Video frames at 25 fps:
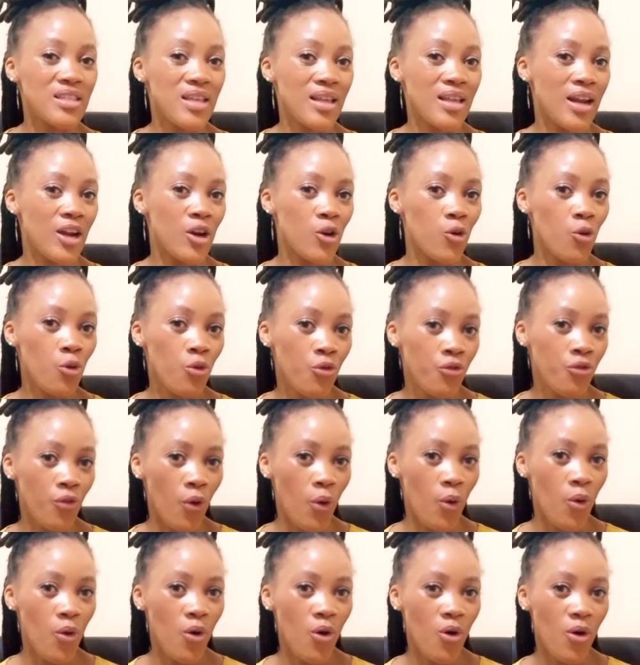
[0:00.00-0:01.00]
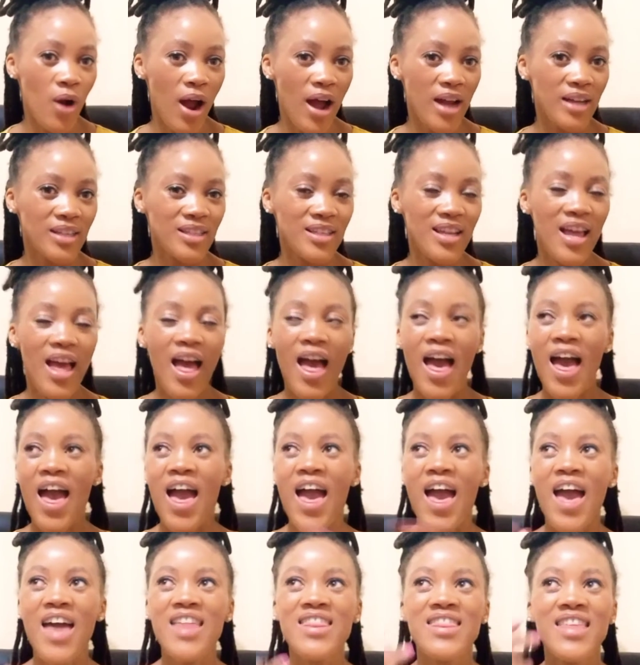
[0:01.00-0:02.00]
that I look for, right?
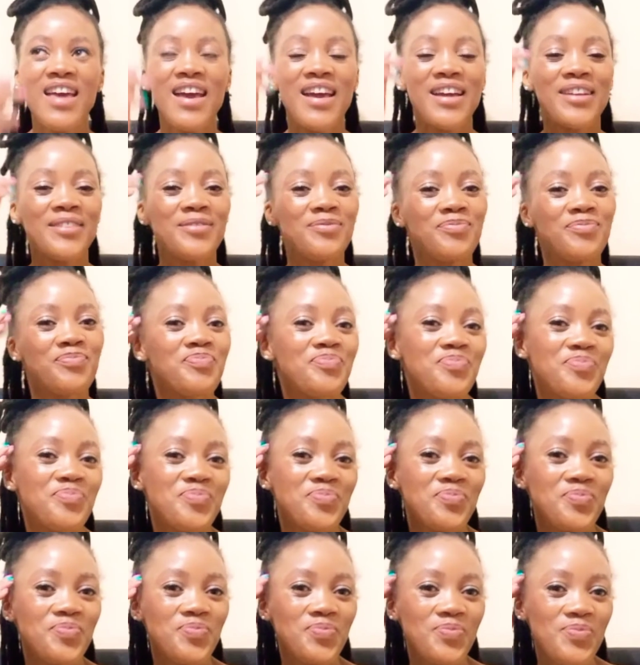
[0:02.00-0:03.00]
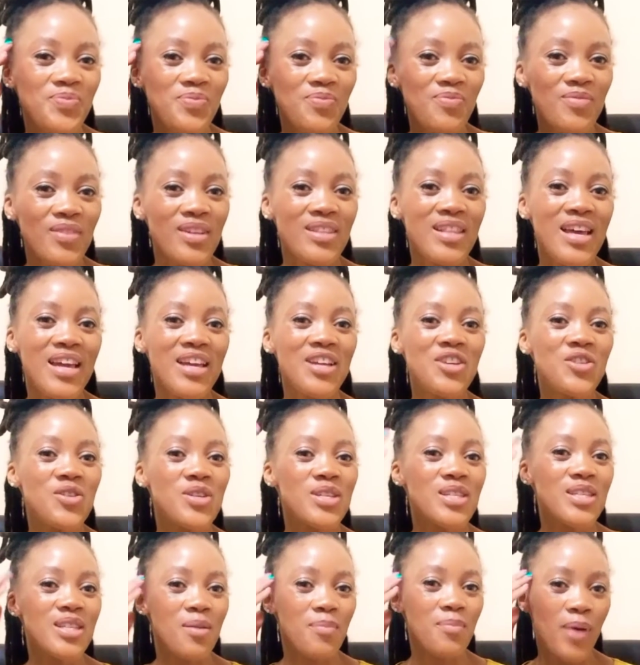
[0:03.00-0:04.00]
And then the
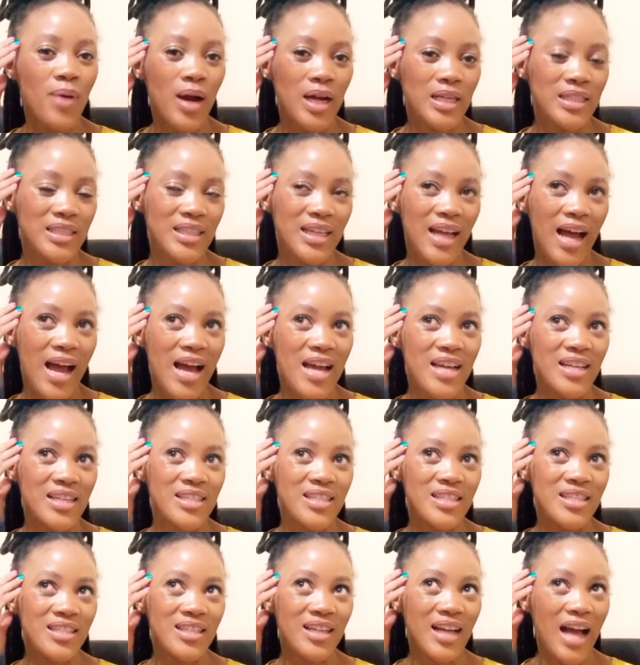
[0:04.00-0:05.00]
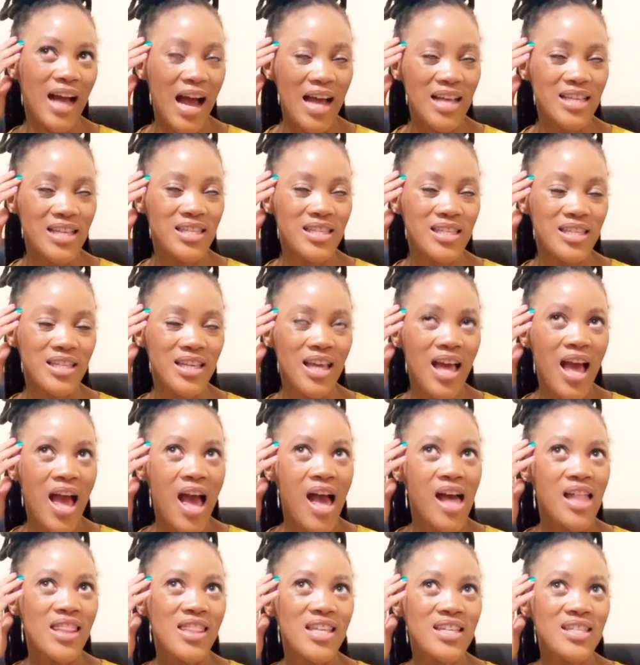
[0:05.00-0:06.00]
interesting part, guys,
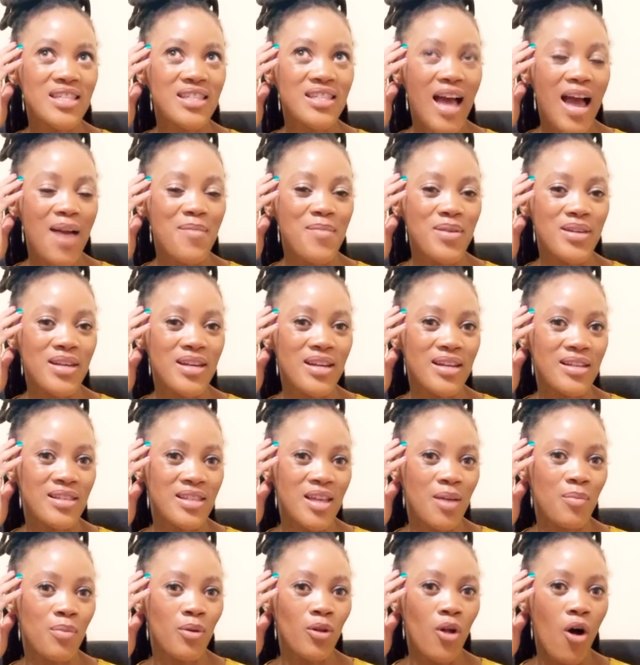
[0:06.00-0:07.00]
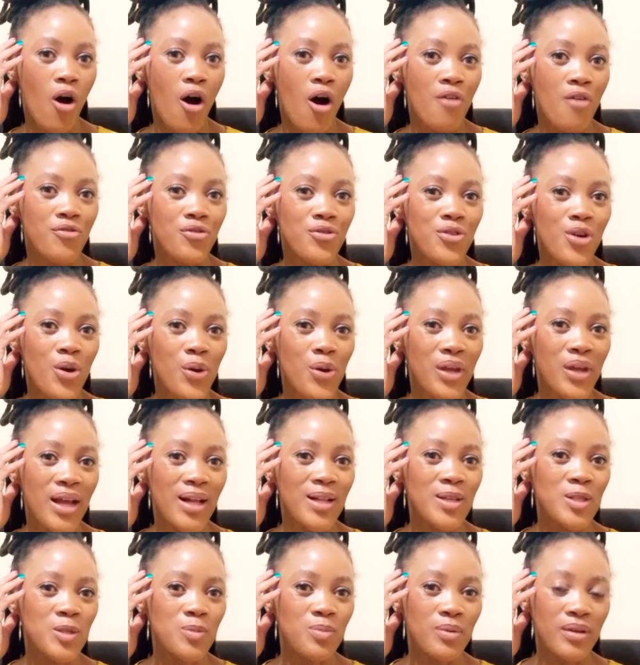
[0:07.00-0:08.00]
this guy made an example of,
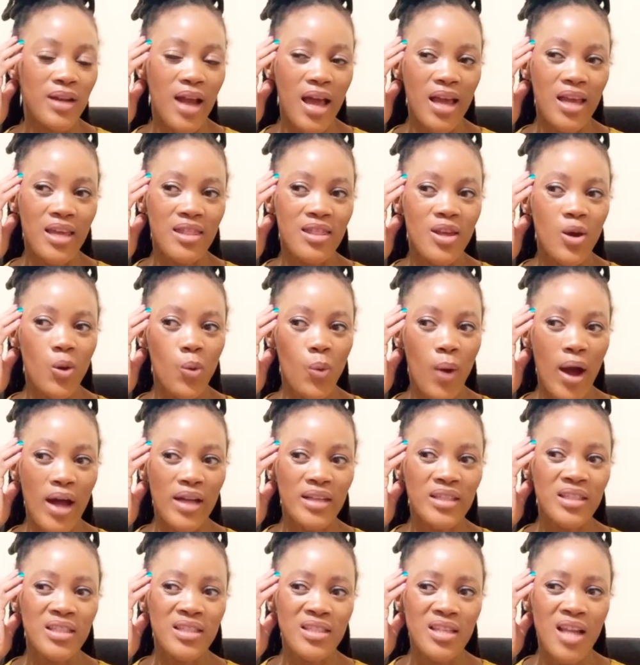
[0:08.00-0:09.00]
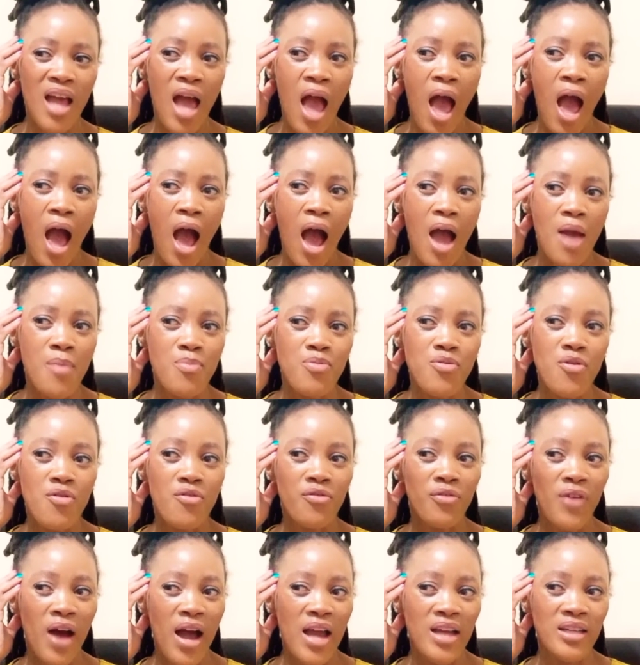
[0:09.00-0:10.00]
girls be like, they want a
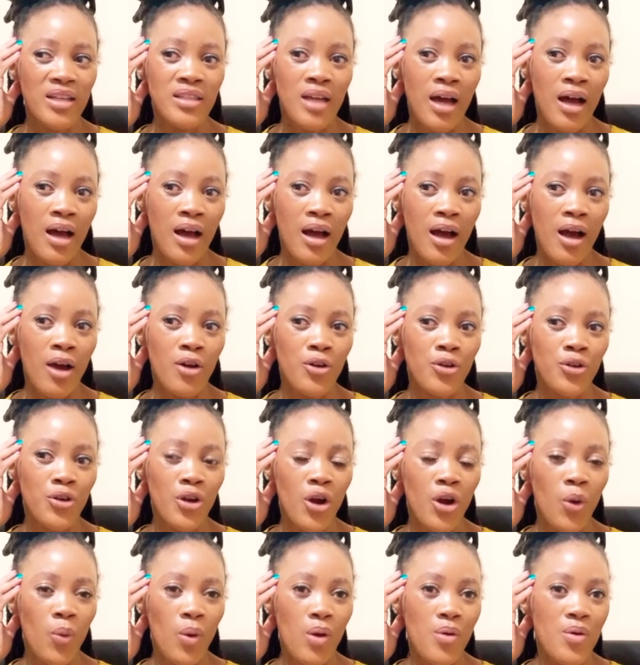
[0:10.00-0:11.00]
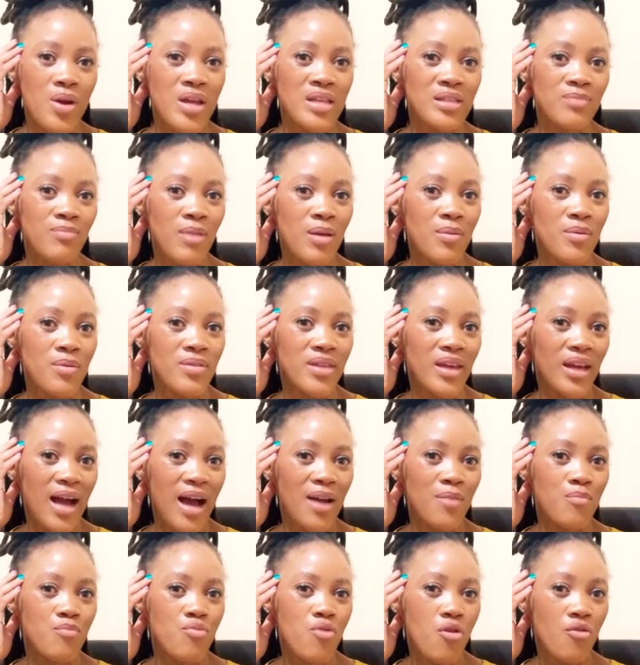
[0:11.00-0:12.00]
provider, whereas maybe they
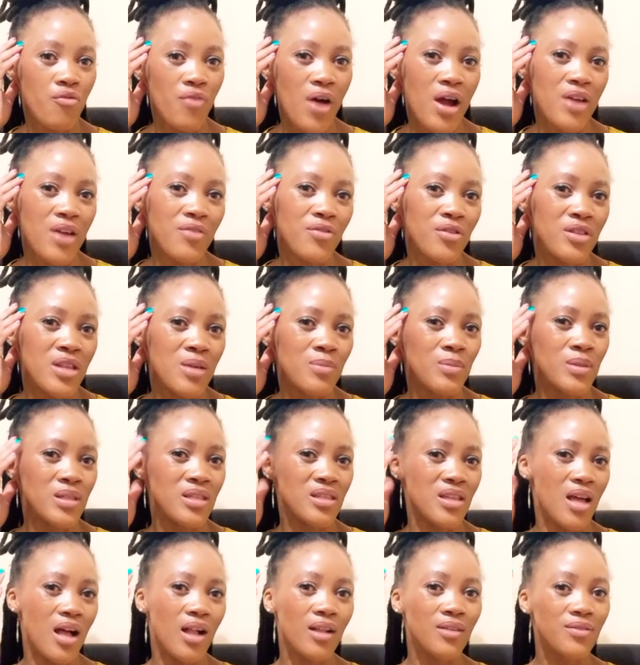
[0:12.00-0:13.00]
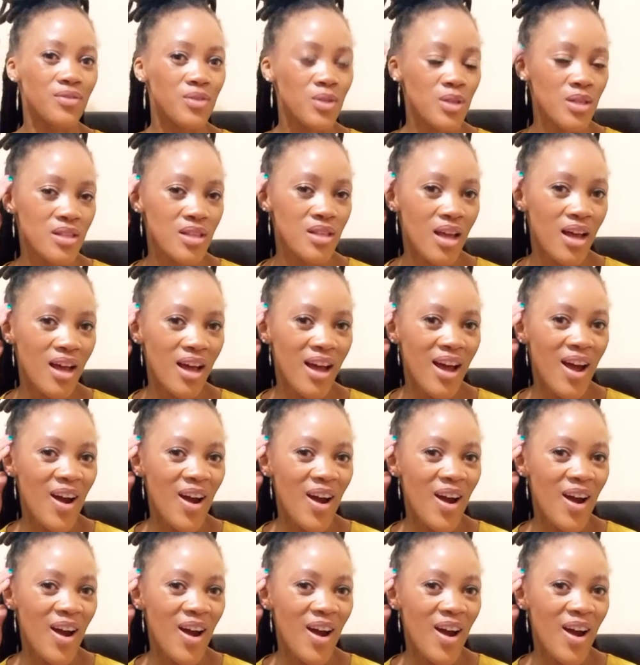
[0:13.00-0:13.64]
can't provide for themselves,